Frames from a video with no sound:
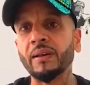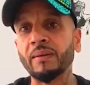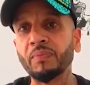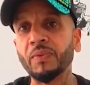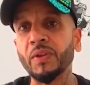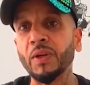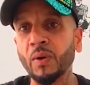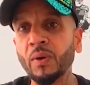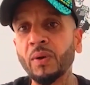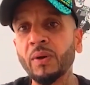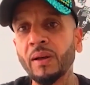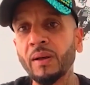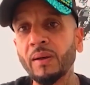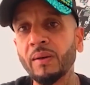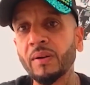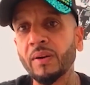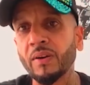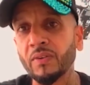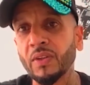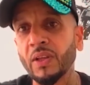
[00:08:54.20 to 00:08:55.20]

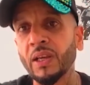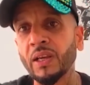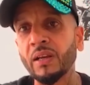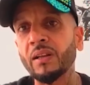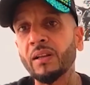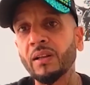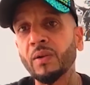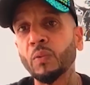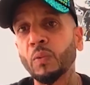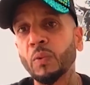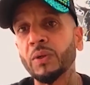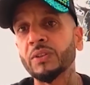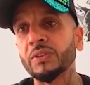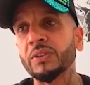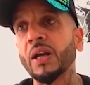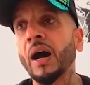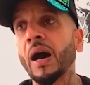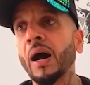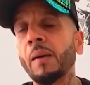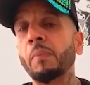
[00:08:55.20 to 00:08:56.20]
because England was
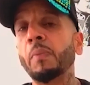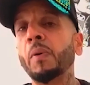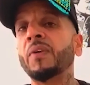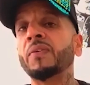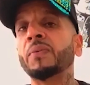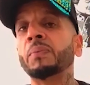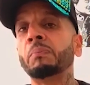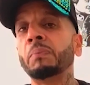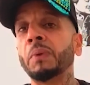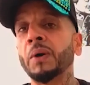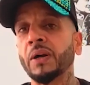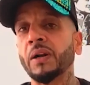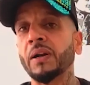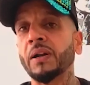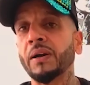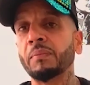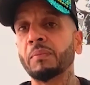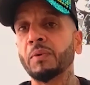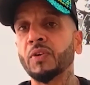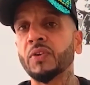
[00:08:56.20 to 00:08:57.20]
the hub of
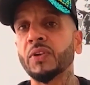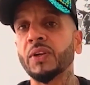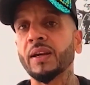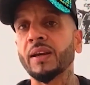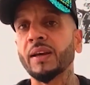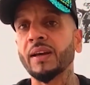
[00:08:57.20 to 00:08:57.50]
Bhangra music.